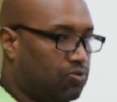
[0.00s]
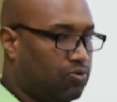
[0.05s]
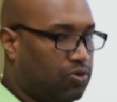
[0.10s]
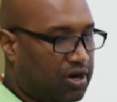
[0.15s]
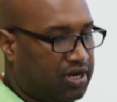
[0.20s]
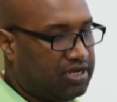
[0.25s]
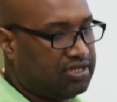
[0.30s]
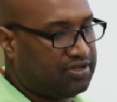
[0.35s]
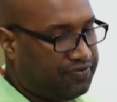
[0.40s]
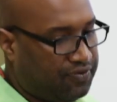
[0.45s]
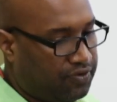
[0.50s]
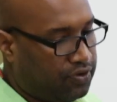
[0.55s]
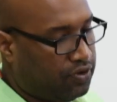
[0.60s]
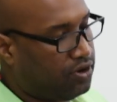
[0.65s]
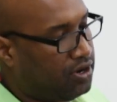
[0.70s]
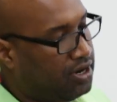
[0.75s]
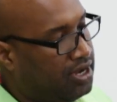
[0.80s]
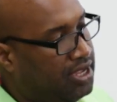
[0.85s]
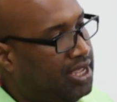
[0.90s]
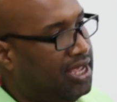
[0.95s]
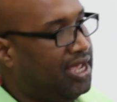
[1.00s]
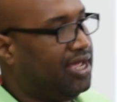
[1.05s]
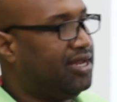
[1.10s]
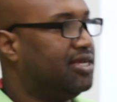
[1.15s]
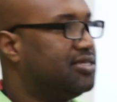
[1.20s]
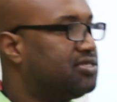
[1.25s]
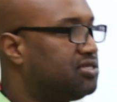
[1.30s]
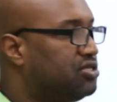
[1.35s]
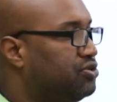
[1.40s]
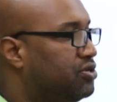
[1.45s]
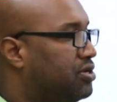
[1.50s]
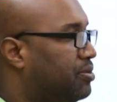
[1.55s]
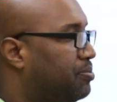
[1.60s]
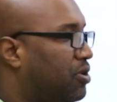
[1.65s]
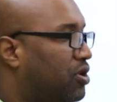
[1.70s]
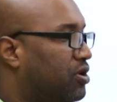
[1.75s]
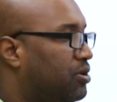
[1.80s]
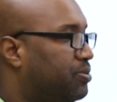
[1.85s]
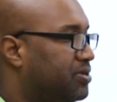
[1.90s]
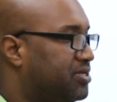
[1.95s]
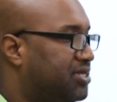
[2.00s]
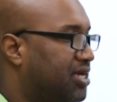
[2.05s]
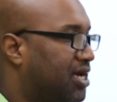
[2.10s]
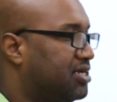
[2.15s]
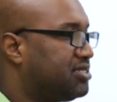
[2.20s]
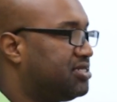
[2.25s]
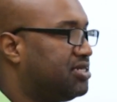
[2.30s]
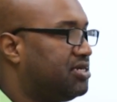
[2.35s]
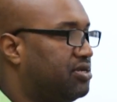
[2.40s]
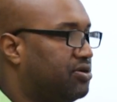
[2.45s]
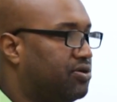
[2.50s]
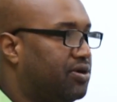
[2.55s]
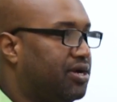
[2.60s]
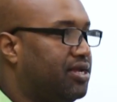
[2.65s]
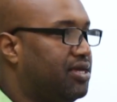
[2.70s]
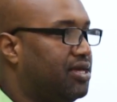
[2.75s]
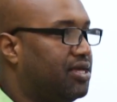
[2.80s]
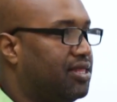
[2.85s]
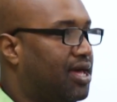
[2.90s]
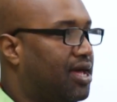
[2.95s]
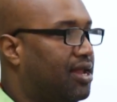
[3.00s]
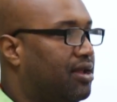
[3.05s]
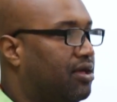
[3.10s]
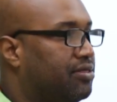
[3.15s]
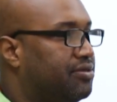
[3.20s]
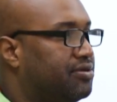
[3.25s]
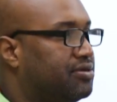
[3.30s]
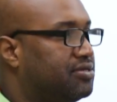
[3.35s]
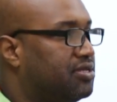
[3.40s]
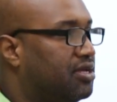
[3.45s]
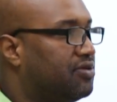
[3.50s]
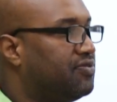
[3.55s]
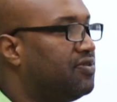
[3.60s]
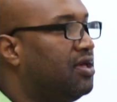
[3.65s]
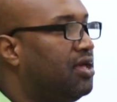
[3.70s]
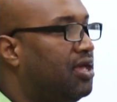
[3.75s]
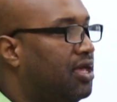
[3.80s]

works for, it doesn't do component protection or any of that other stuff.